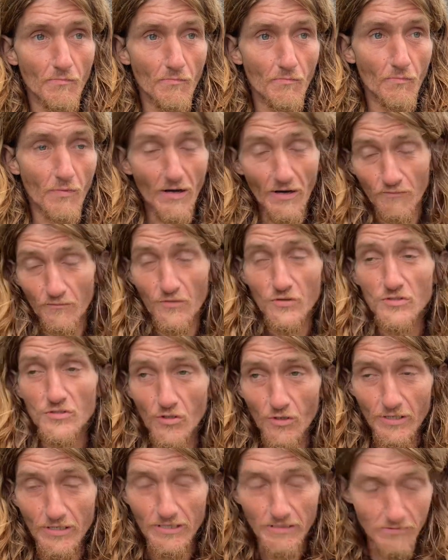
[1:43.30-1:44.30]
when I first
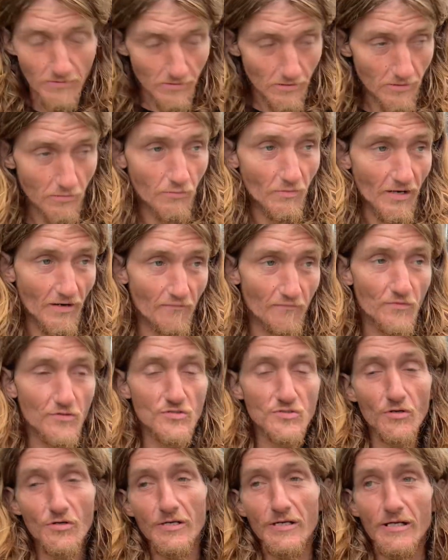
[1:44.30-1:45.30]
started
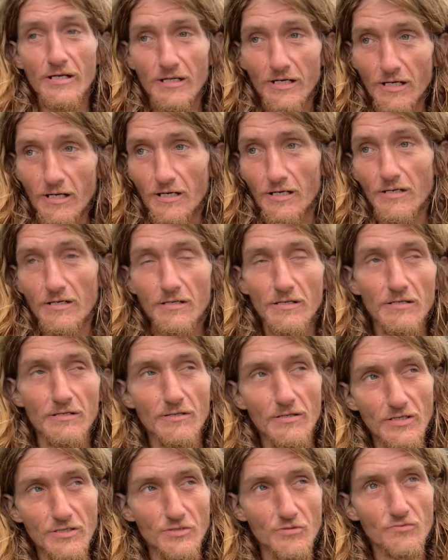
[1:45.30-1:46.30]
getting high in
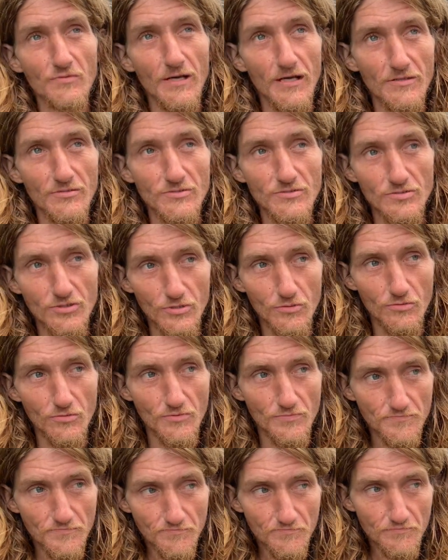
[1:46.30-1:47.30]
like 2002,
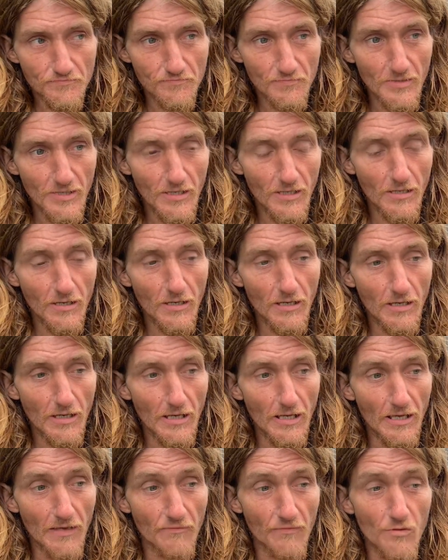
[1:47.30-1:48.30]

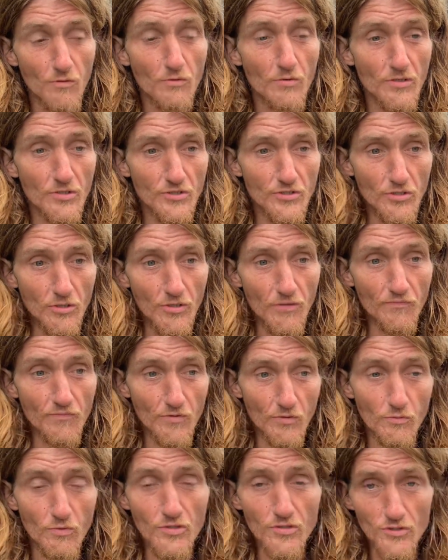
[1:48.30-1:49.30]
if you would
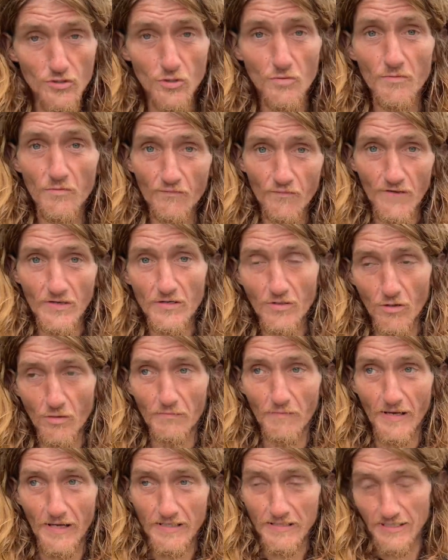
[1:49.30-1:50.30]
have sold me fentanyl
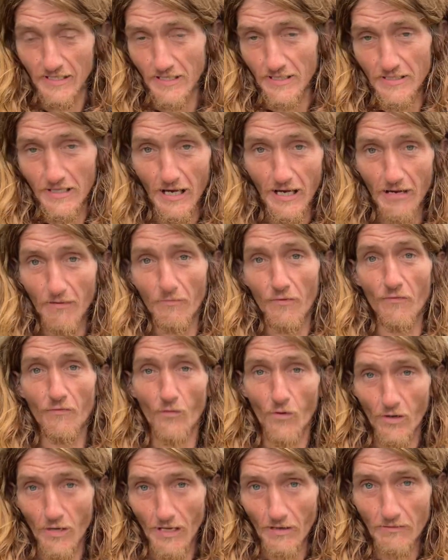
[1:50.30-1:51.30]
back then, I would have
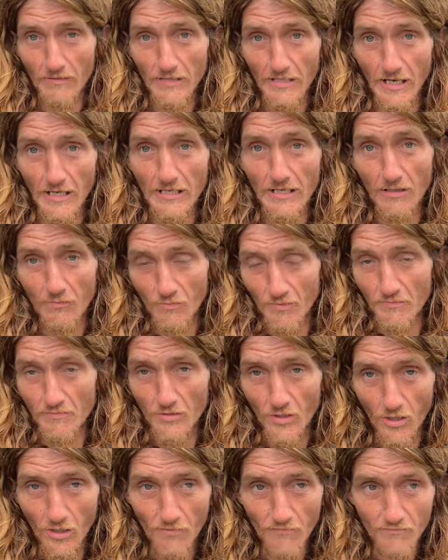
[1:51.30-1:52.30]
thought I got ripped
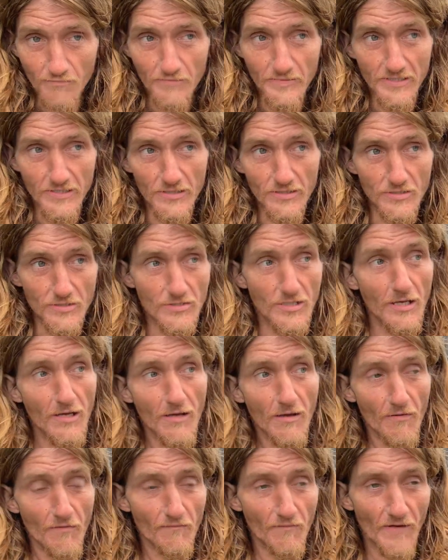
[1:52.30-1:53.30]
off, because
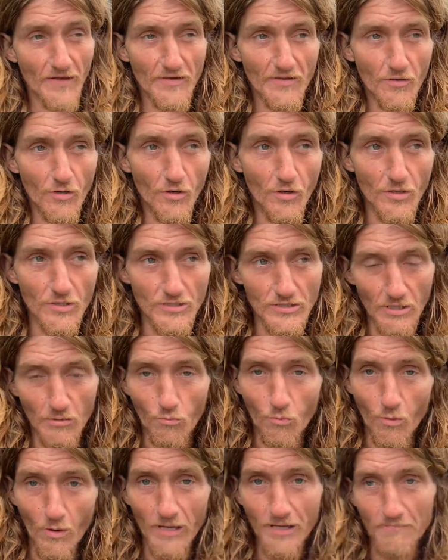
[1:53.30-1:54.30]
fentanyl is like
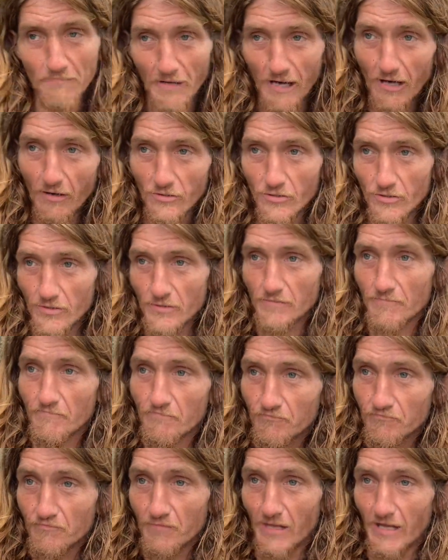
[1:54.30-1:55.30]
white powder,
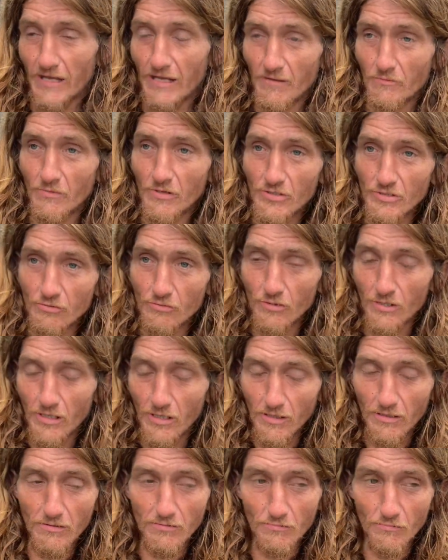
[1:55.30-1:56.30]
and when you
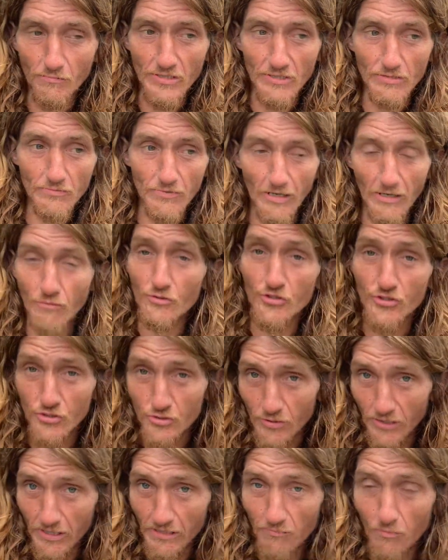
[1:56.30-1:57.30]
I don't
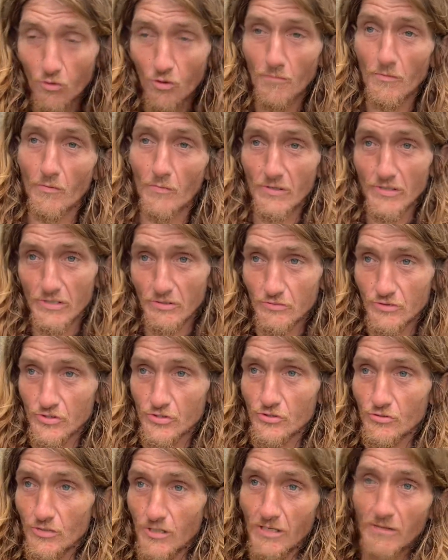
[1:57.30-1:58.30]
shoot anymore, but when you would
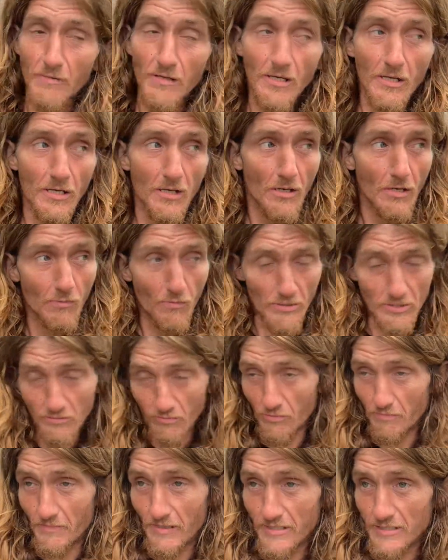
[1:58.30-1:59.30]
shoot up, when you
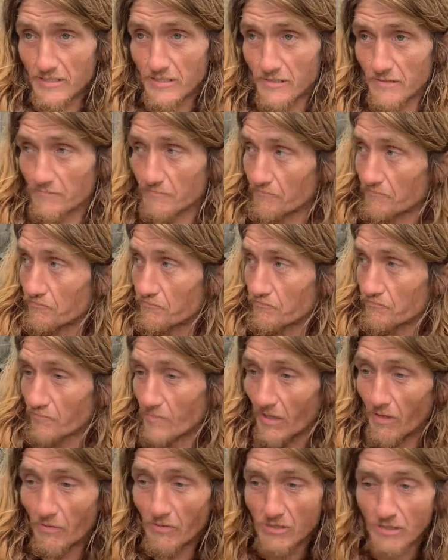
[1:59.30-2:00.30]
would mix it,
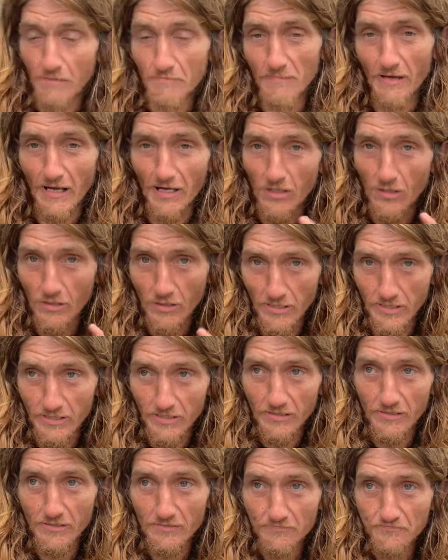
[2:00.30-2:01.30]
it would come back clear